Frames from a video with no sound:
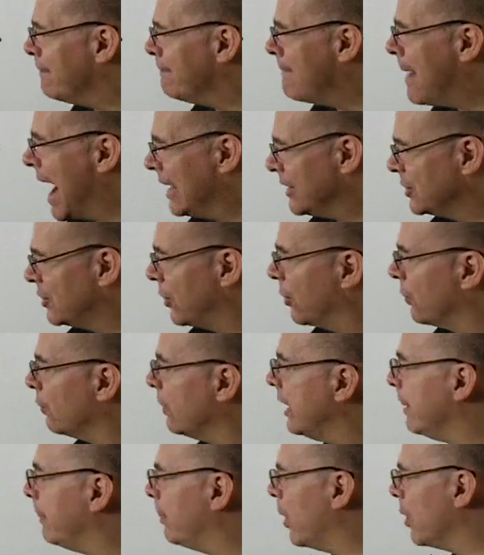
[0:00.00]
minus
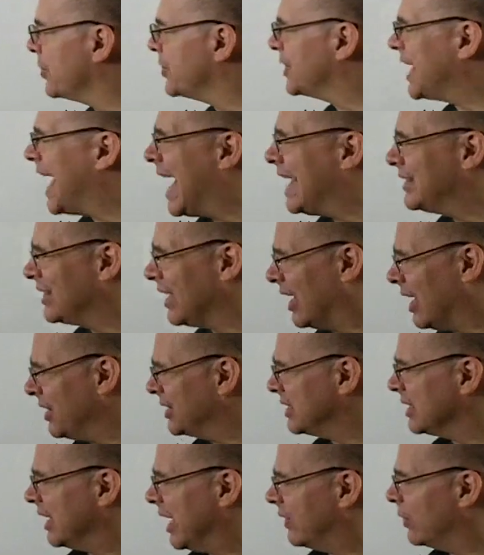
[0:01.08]
3 to both sides to
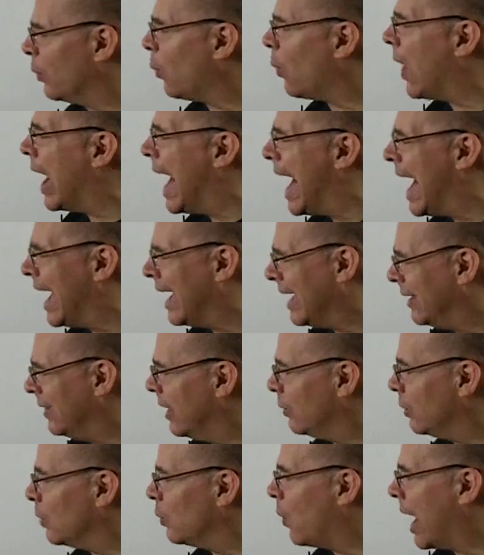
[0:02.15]
isolate the y, and
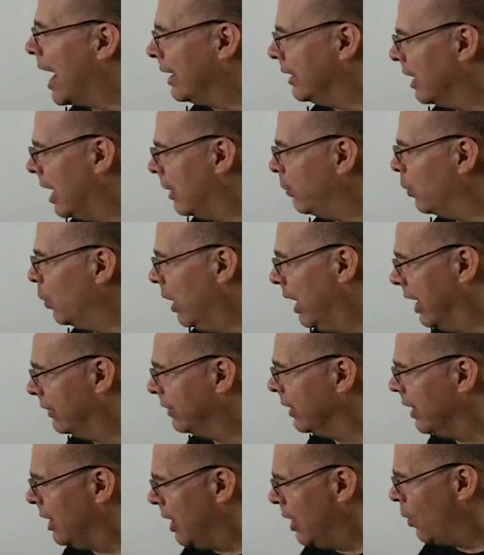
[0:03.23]
then we wind up with
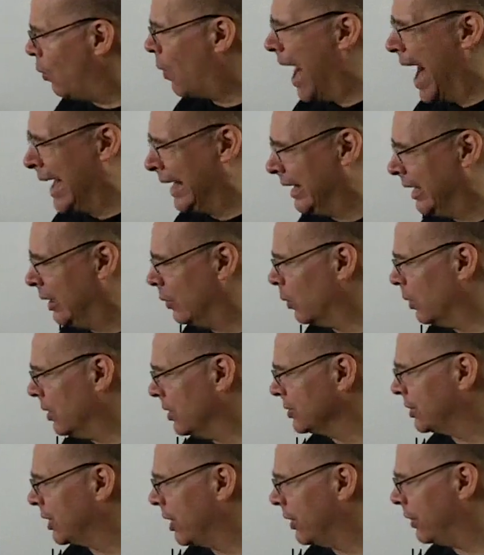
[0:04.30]
y
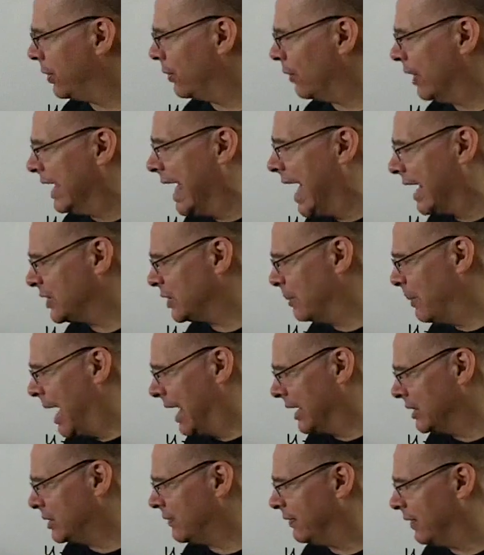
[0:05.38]
equals 3x
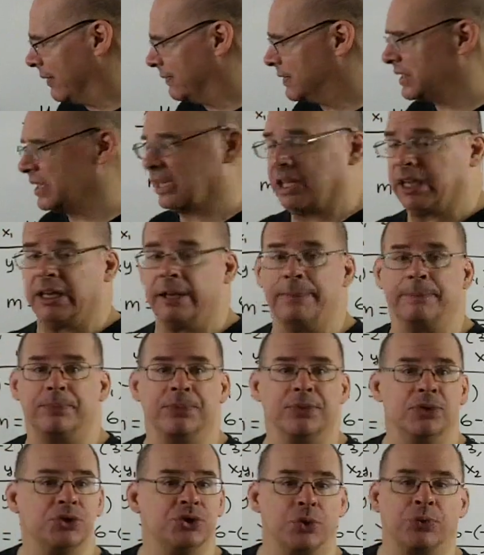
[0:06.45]
minus 15.
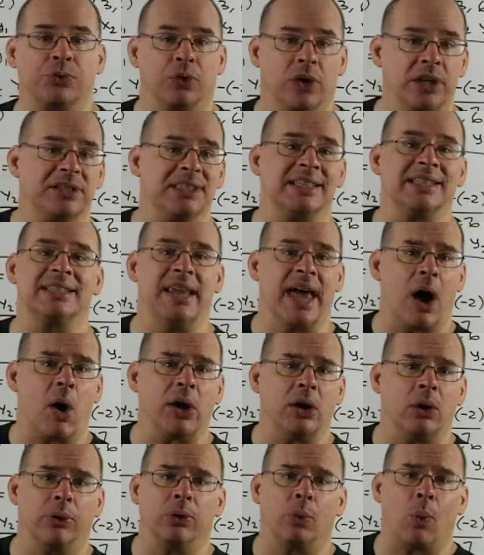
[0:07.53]
So for instance, now I
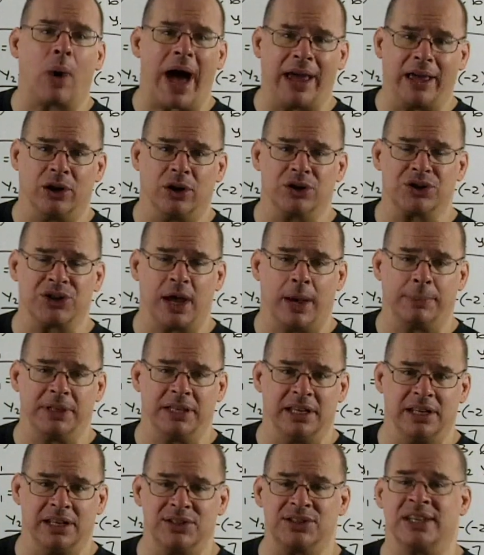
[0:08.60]
know what the y-intercept
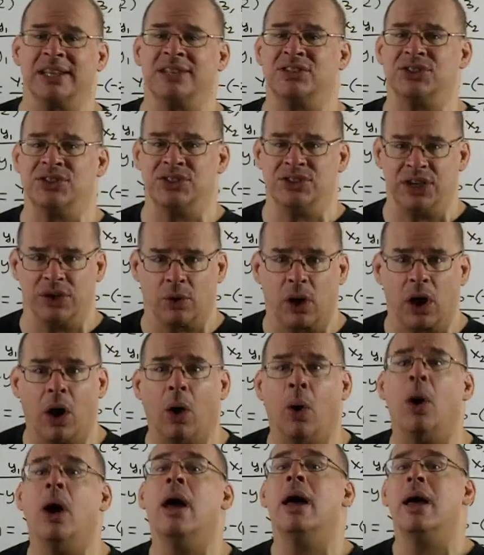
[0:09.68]
is. It's
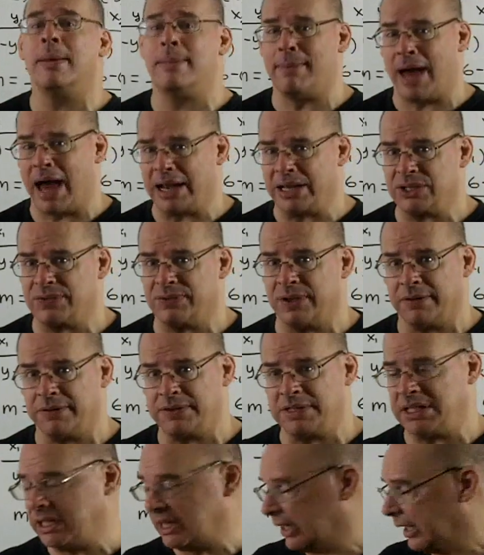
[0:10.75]
0 minus
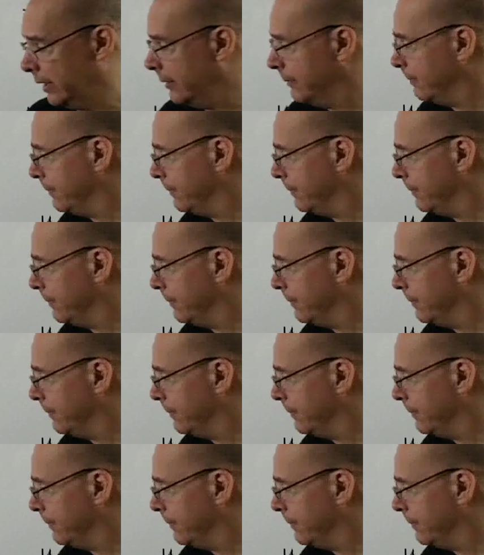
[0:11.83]
15.